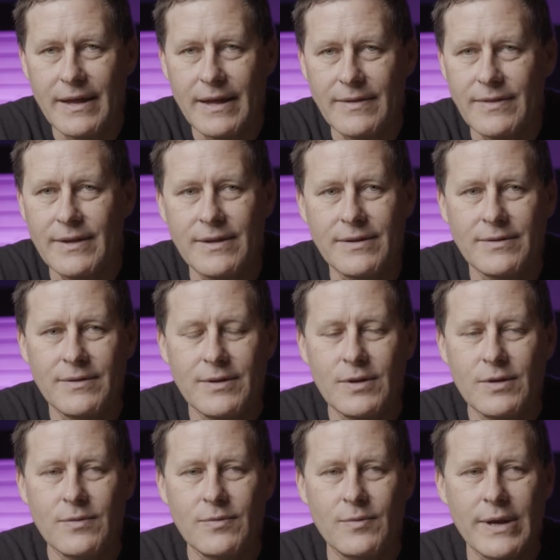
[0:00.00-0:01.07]
And then
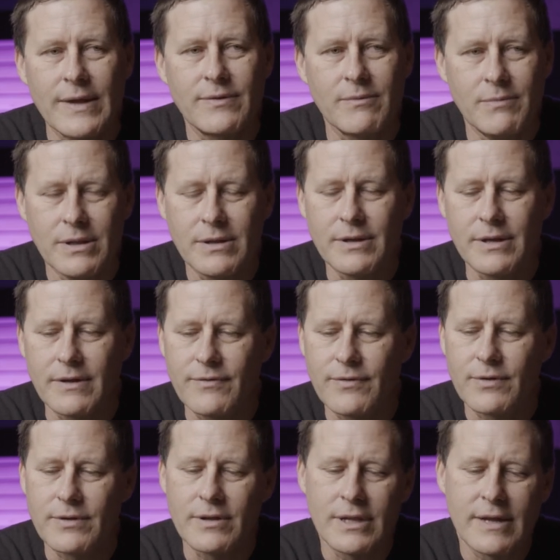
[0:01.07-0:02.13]
we have the ability
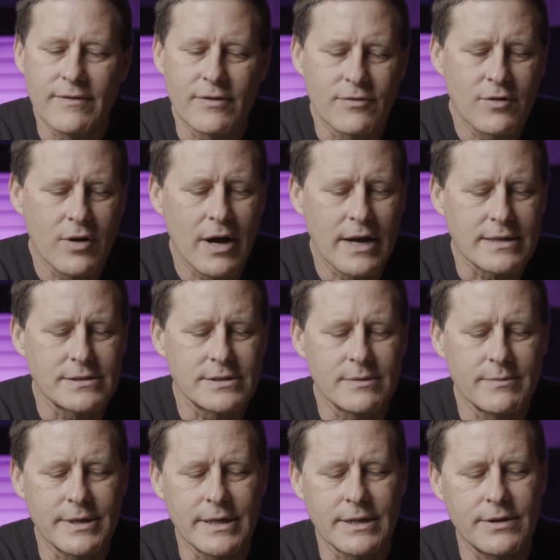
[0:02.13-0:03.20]
for the love of Christ to
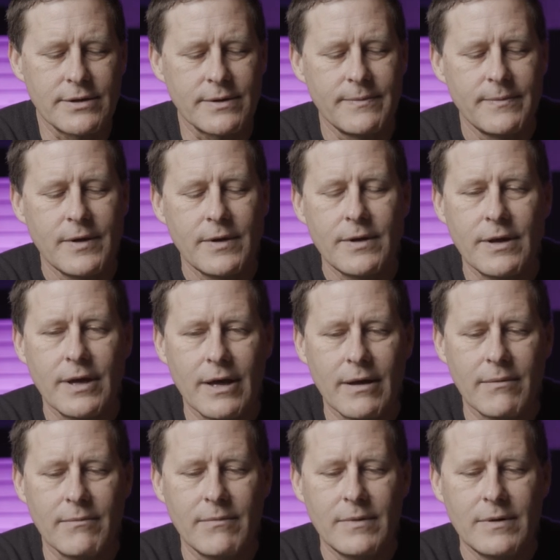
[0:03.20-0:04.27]
begin
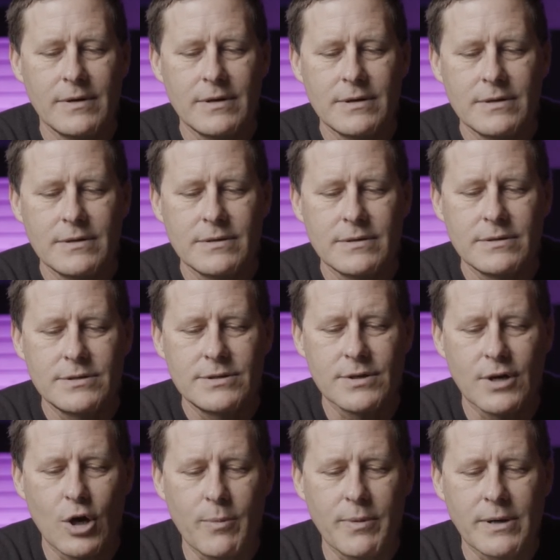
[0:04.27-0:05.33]
to
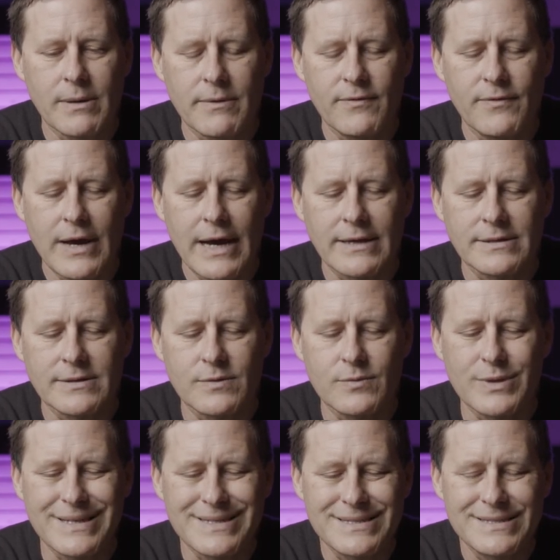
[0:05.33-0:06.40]
open up the fact that
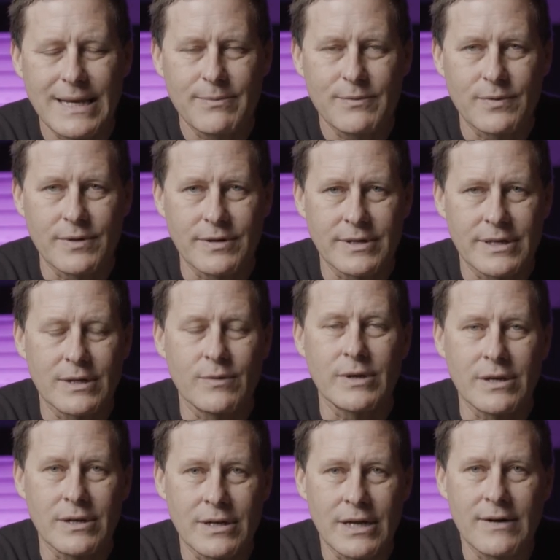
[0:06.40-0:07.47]
we accept one another and we
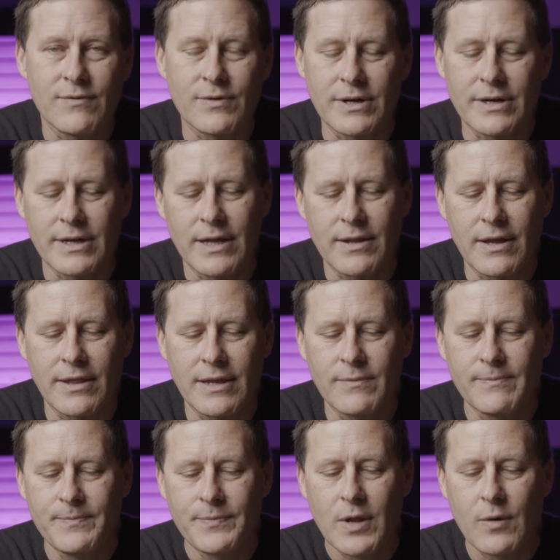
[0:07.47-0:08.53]
love one another. And
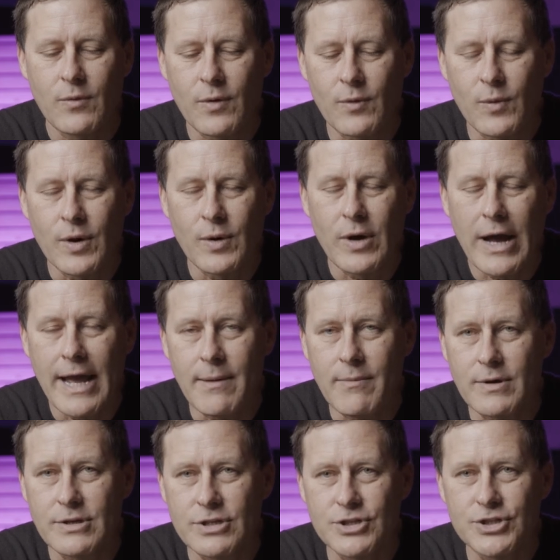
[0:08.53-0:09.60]
then we're
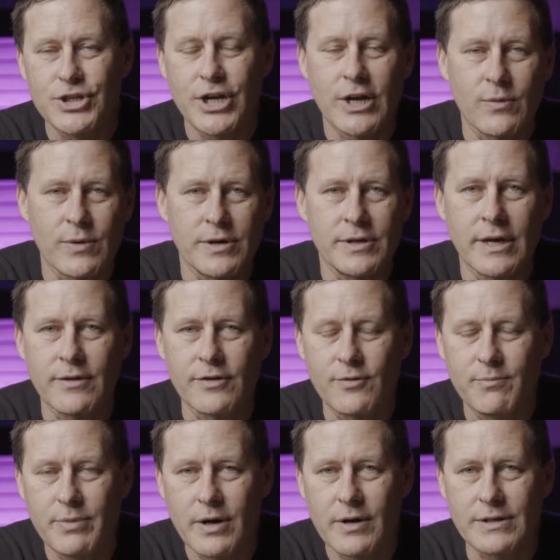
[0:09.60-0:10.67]
able to share one another's
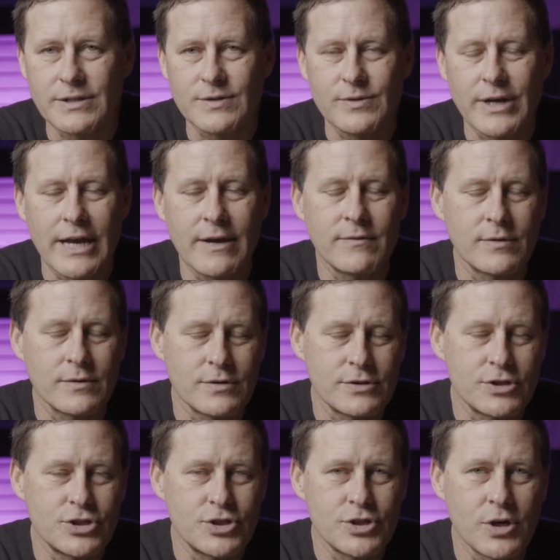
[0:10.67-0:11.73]
burdens. We're able
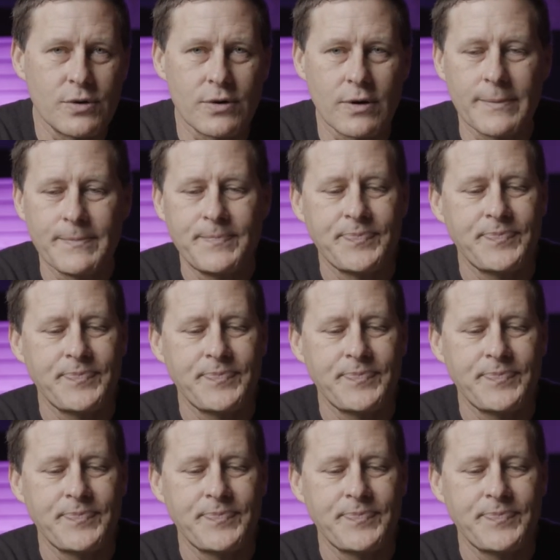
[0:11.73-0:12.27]
to shoulder